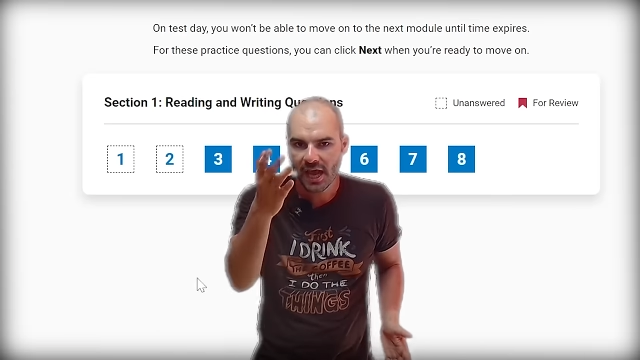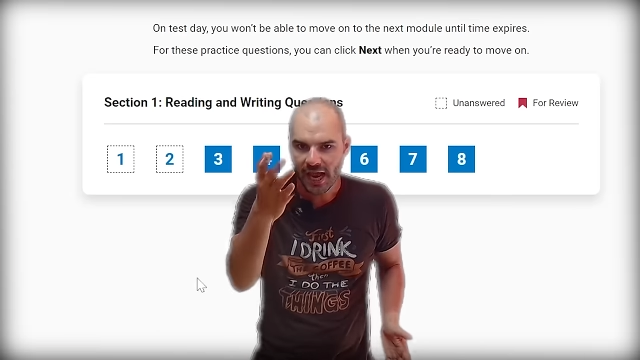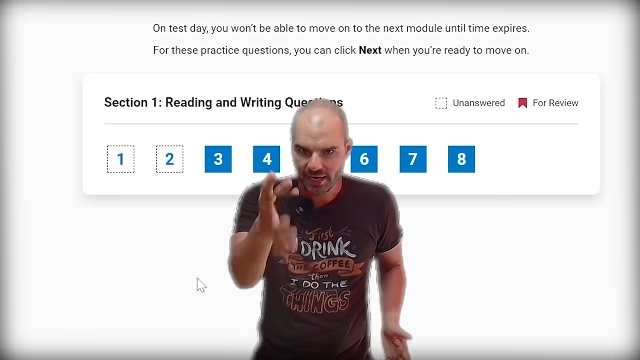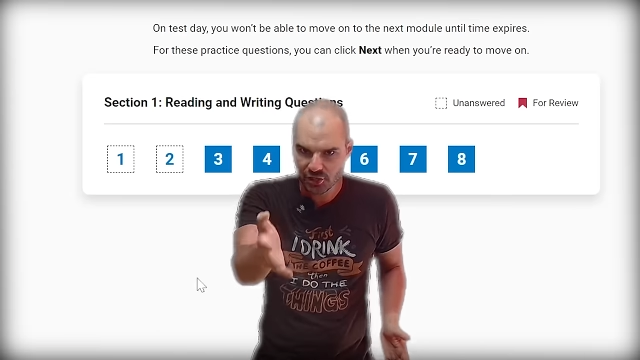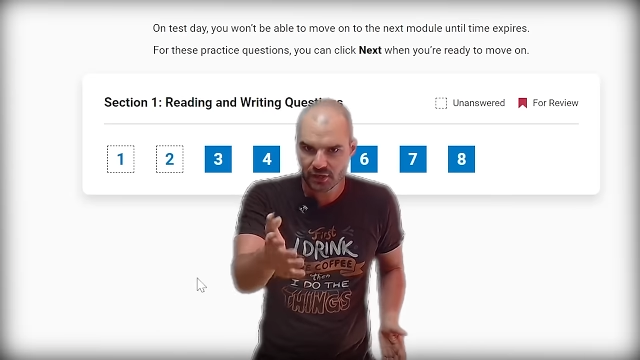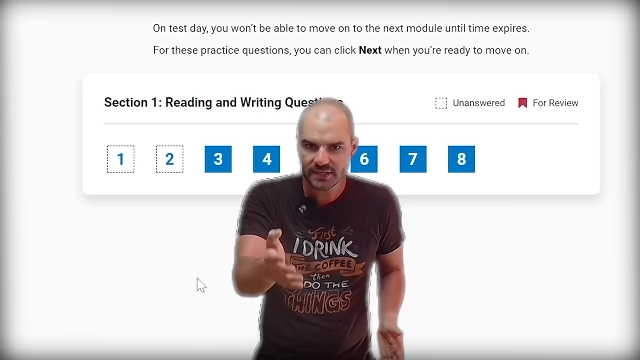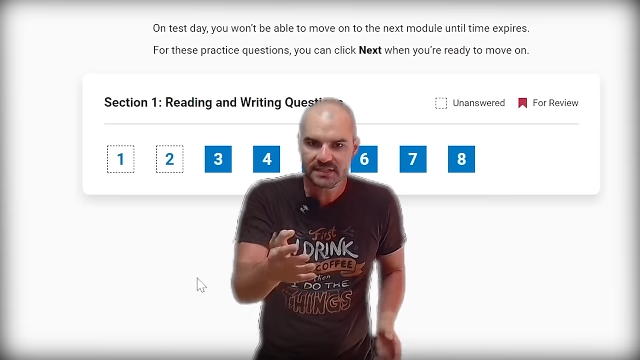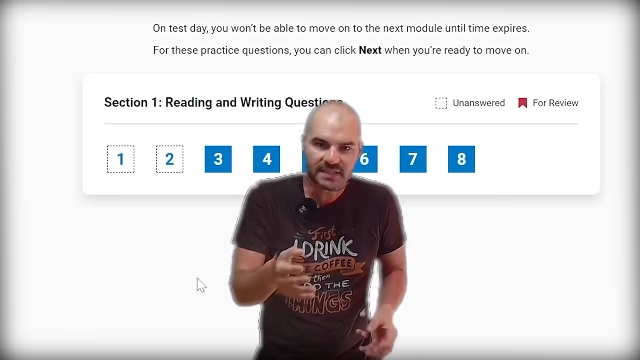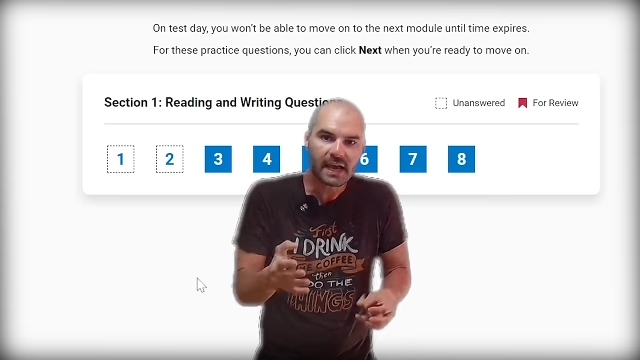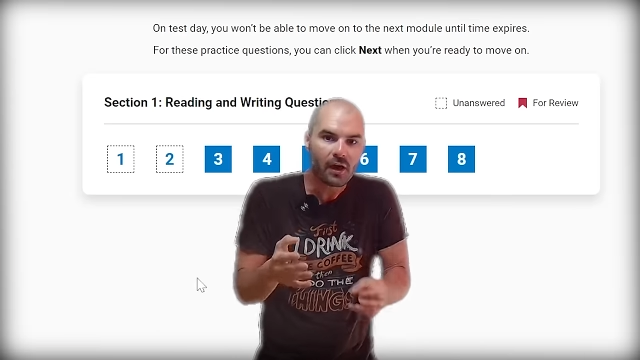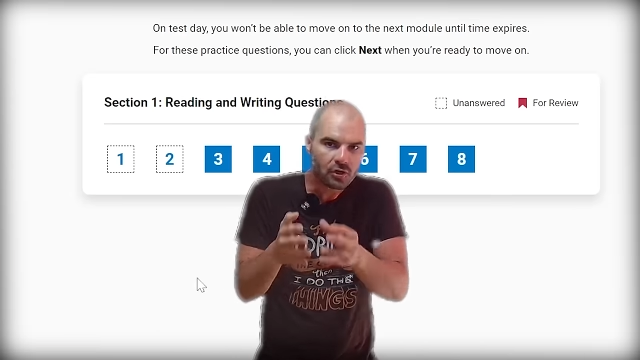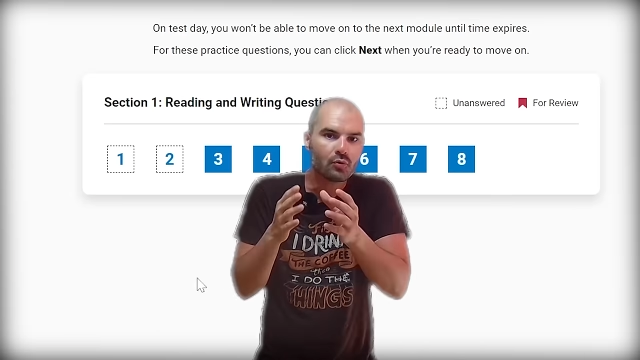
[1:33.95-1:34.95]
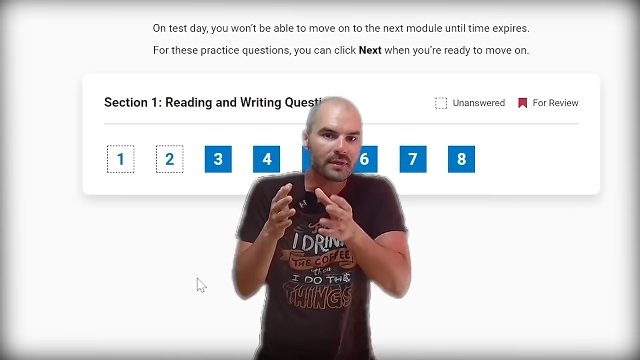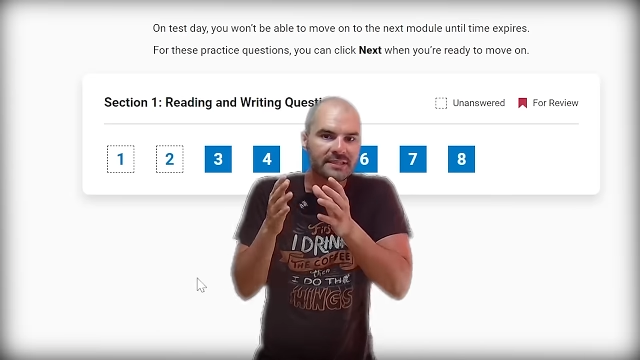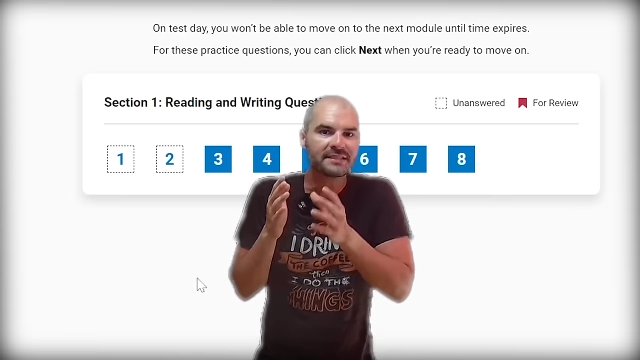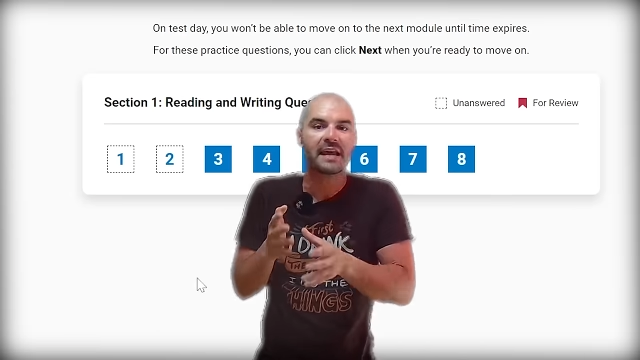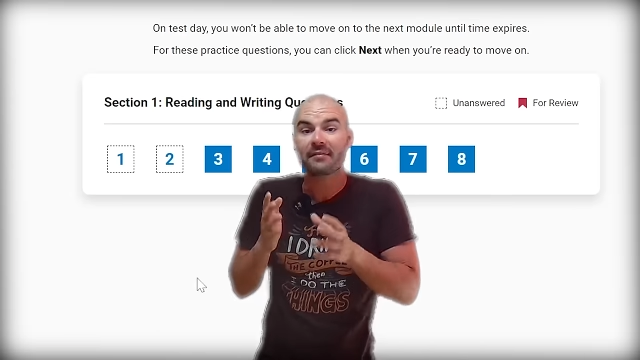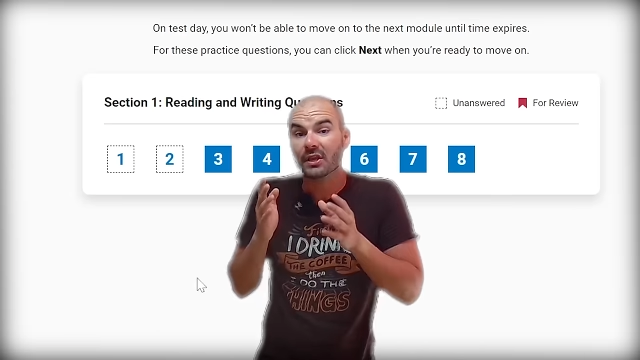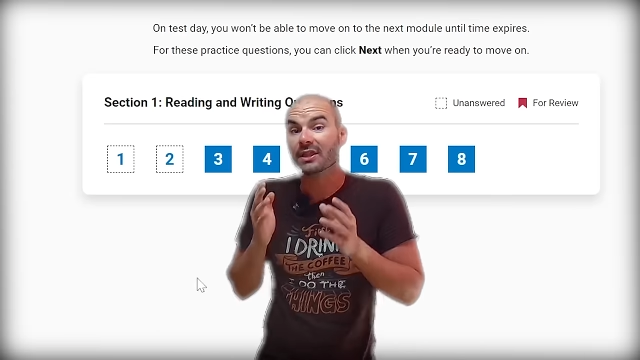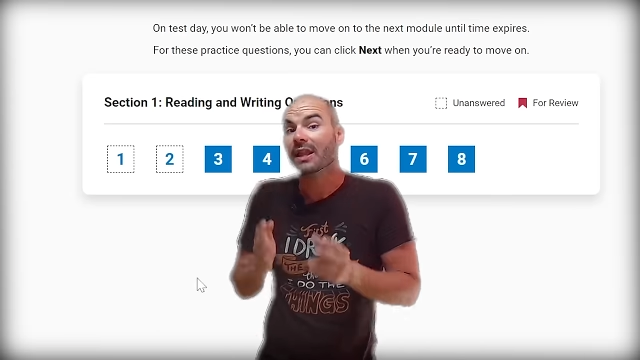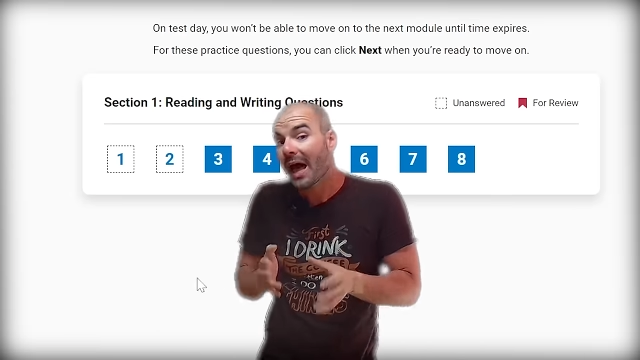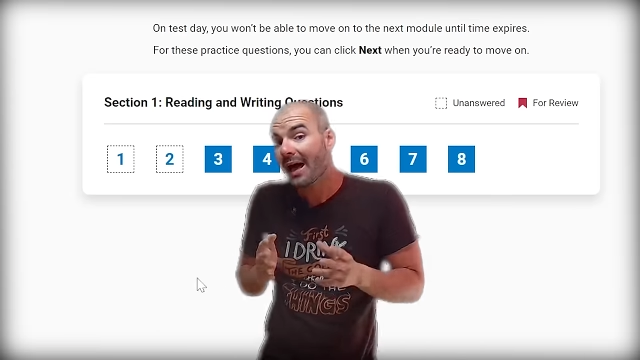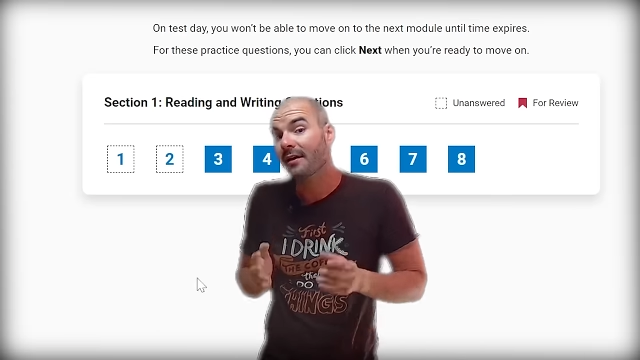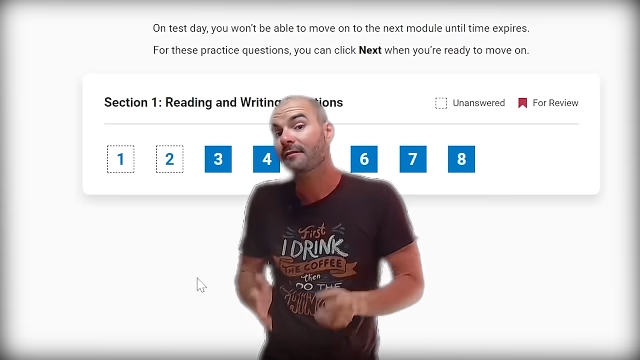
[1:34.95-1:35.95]
and you can see how you would save a
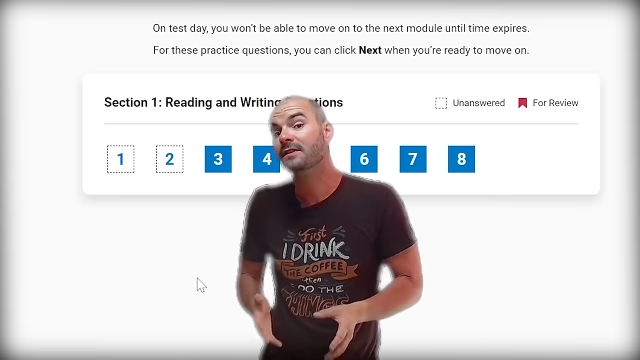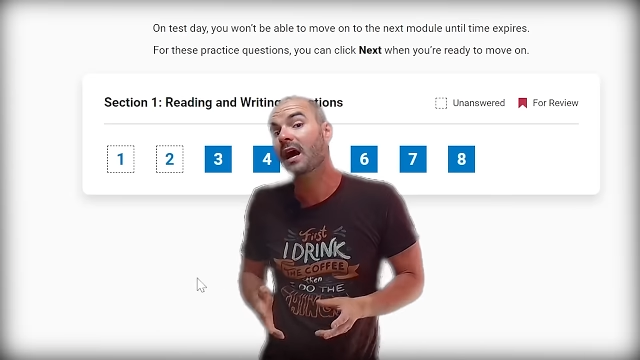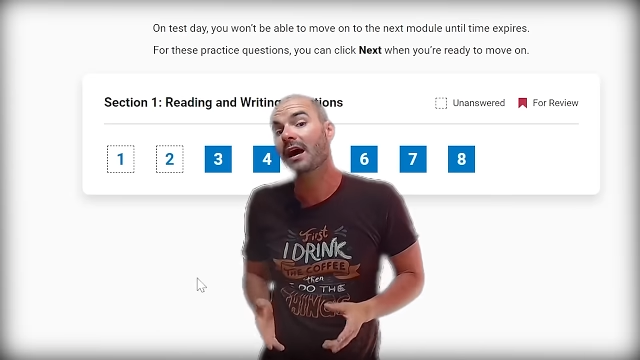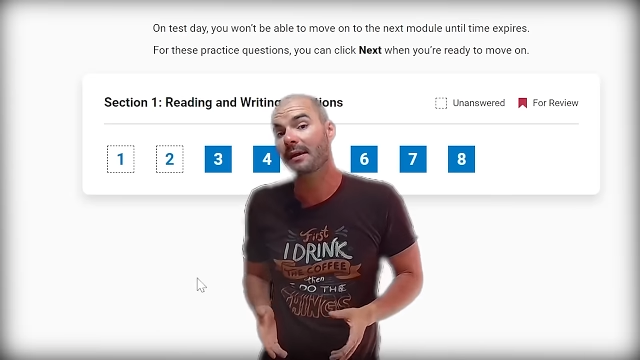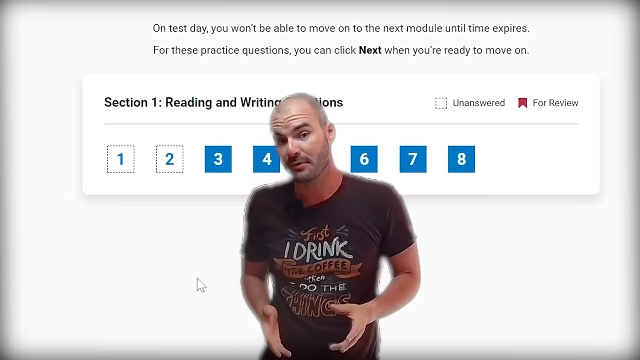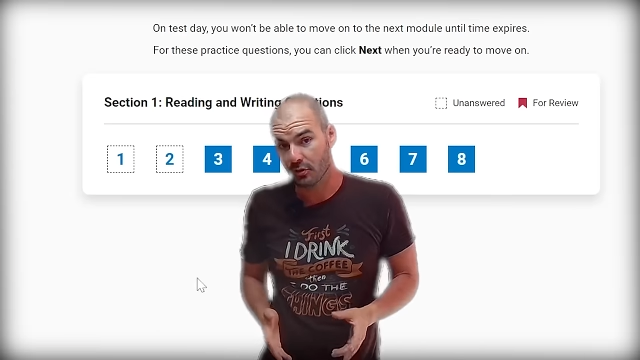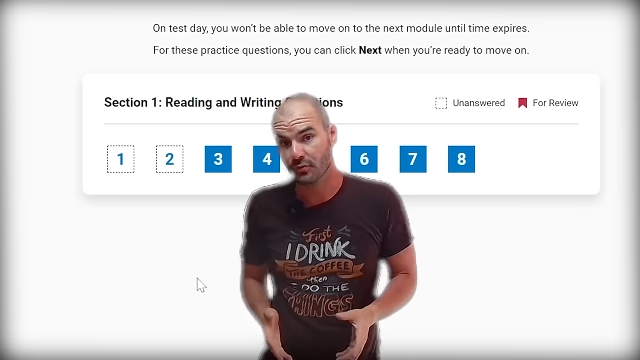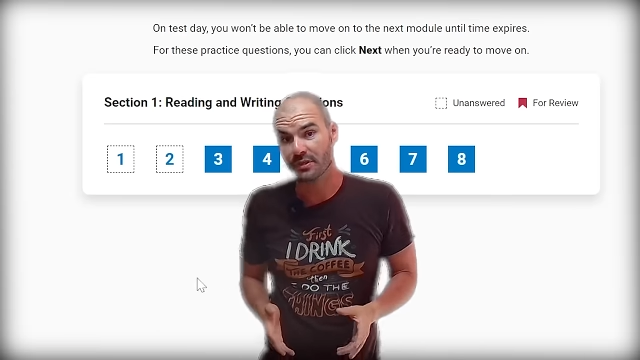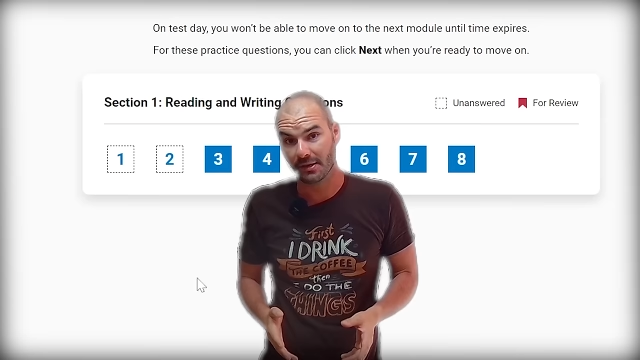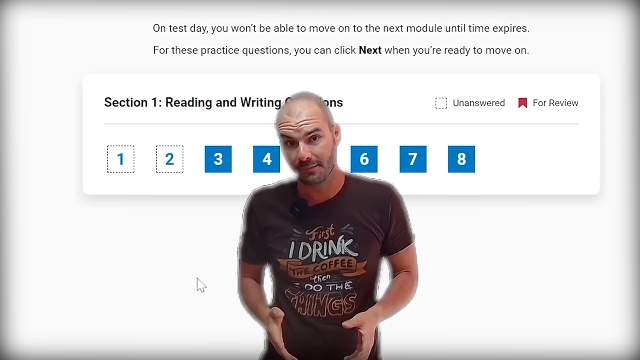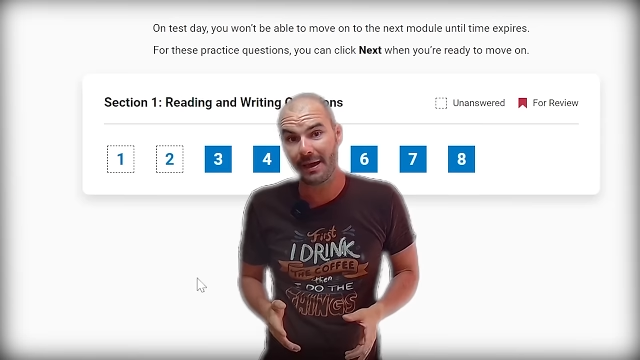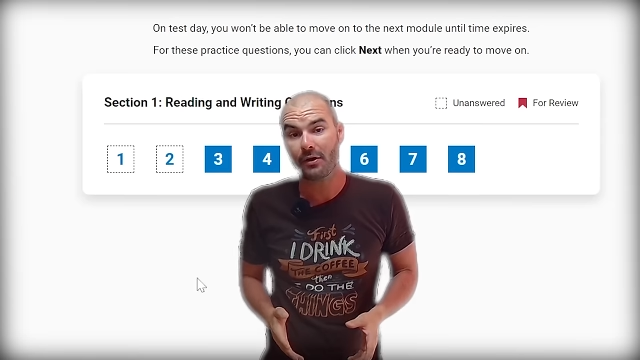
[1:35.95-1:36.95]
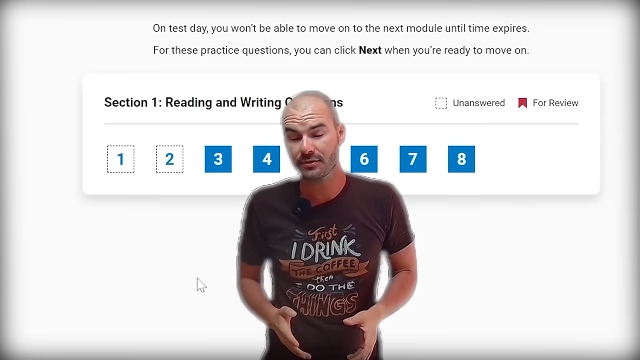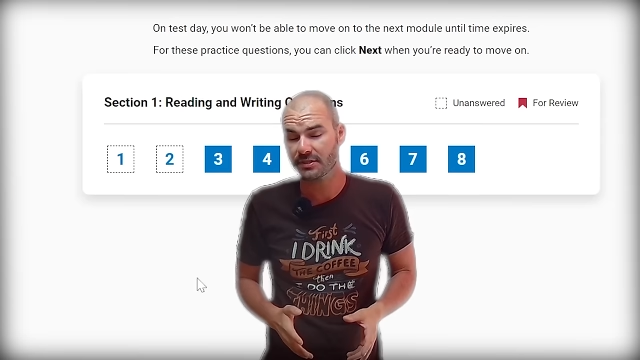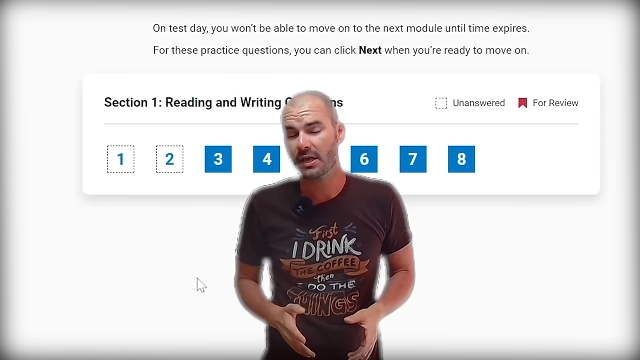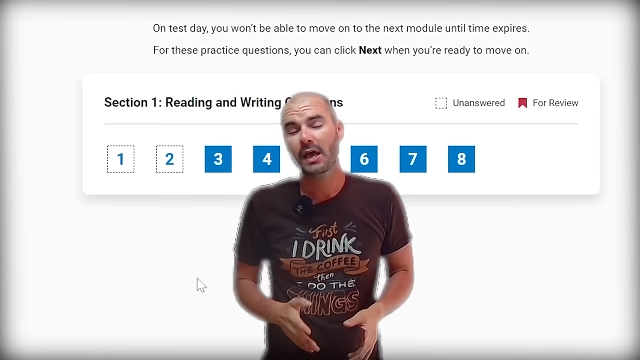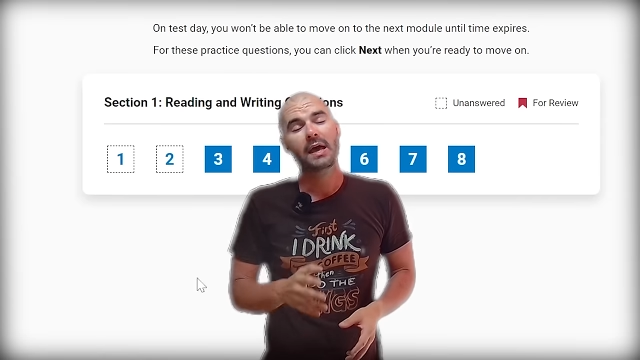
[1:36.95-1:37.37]
lot of time using a mouse.